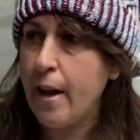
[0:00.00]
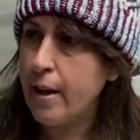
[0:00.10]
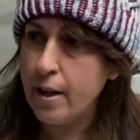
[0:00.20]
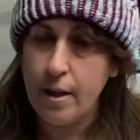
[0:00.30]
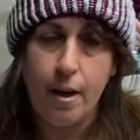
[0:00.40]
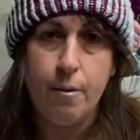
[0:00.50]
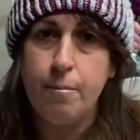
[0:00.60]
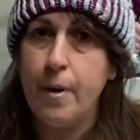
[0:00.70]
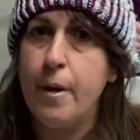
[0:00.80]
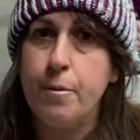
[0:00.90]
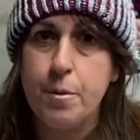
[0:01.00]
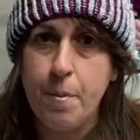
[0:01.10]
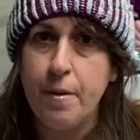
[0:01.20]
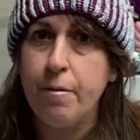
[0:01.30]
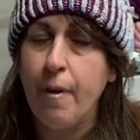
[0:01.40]
you know, it's been
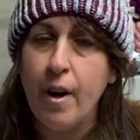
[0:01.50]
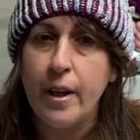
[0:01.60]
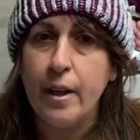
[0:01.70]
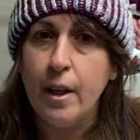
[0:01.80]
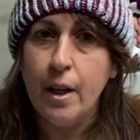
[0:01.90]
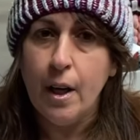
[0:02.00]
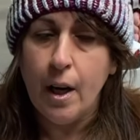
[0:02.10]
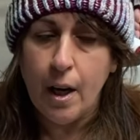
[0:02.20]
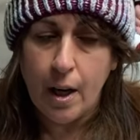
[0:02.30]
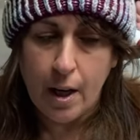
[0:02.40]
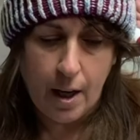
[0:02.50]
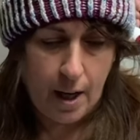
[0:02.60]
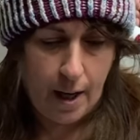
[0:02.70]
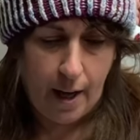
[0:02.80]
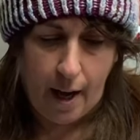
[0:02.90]
fun.
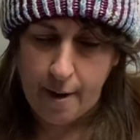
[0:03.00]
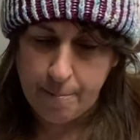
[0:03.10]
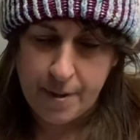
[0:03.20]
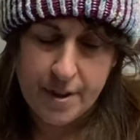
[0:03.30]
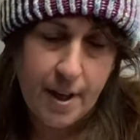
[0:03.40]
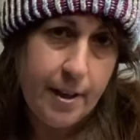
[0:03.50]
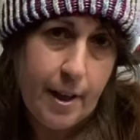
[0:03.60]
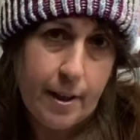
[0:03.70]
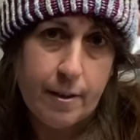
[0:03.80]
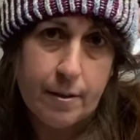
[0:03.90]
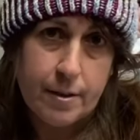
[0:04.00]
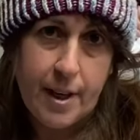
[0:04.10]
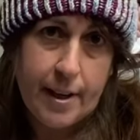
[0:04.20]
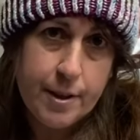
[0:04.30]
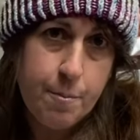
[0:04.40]
I've been sending
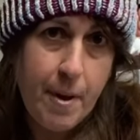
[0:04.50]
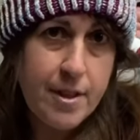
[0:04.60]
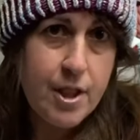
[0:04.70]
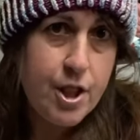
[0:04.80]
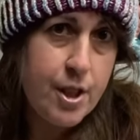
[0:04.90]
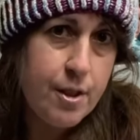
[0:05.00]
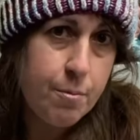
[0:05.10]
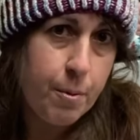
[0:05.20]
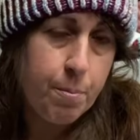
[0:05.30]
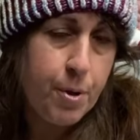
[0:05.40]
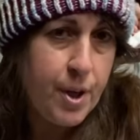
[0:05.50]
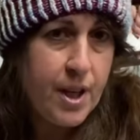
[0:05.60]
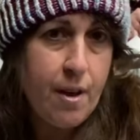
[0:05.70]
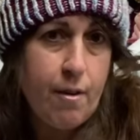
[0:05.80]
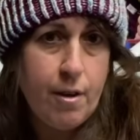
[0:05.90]
text messages with pretty
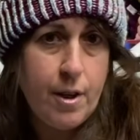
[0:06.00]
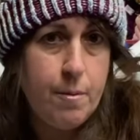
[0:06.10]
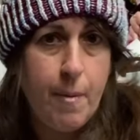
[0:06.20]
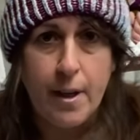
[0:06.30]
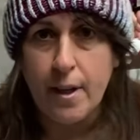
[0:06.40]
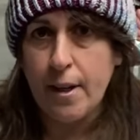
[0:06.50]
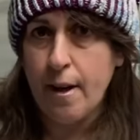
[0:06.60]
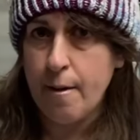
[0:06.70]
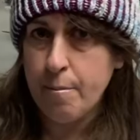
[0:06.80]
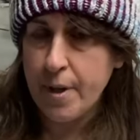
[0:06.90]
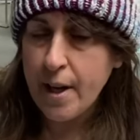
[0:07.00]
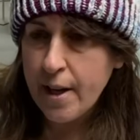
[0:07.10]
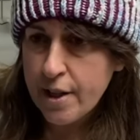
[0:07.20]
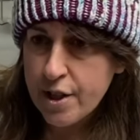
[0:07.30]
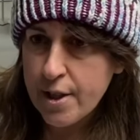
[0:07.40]
yarn and making
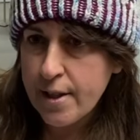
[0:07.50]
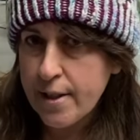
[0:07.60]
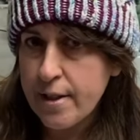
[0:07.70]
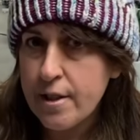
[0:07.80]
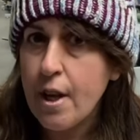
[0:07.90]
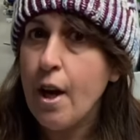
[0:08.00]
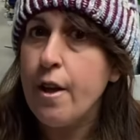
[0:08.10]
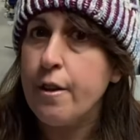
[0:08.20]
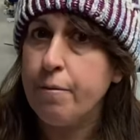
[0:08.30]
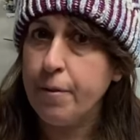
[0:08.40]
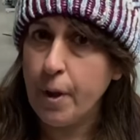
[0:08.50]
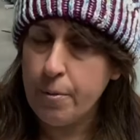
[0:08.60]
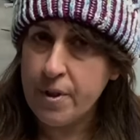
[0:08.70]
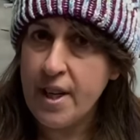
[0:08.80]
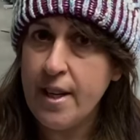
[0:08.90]
combinations. The
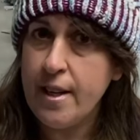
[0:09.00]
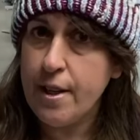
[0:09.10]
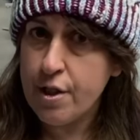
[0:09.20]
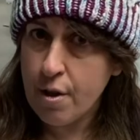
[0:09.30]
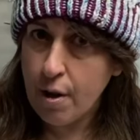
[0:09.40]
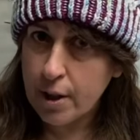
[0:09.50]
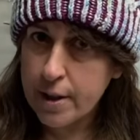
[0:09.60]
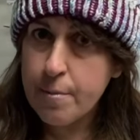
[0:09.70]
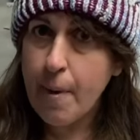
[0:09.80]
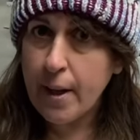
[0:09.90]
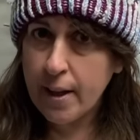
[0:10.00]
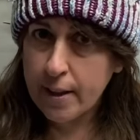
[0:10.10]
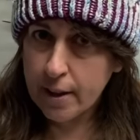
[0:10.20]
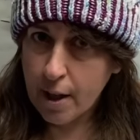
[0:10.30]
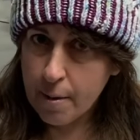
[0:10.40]
floatini shawl is making a
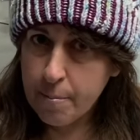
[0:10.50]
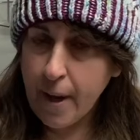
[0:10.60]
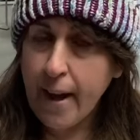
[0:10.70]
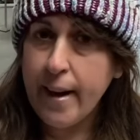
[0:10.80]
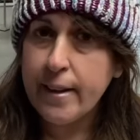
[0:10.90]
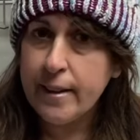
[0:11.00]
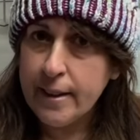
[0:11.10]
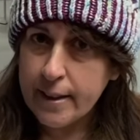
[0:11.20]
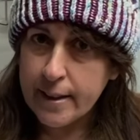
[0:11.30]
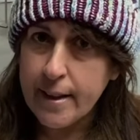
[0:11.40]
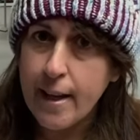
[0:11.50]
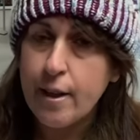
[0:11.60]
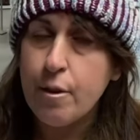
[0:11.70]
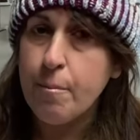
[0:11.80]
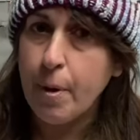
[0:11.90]
comeback. Thank you,
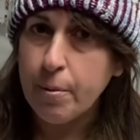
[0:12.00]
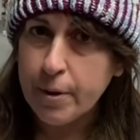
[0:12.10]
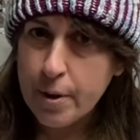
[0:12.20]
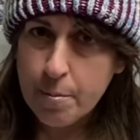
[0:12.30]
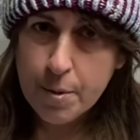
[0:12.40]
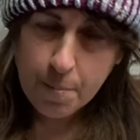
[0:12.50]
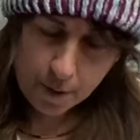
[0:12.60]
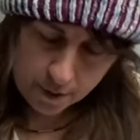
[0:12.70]
my Williamsburg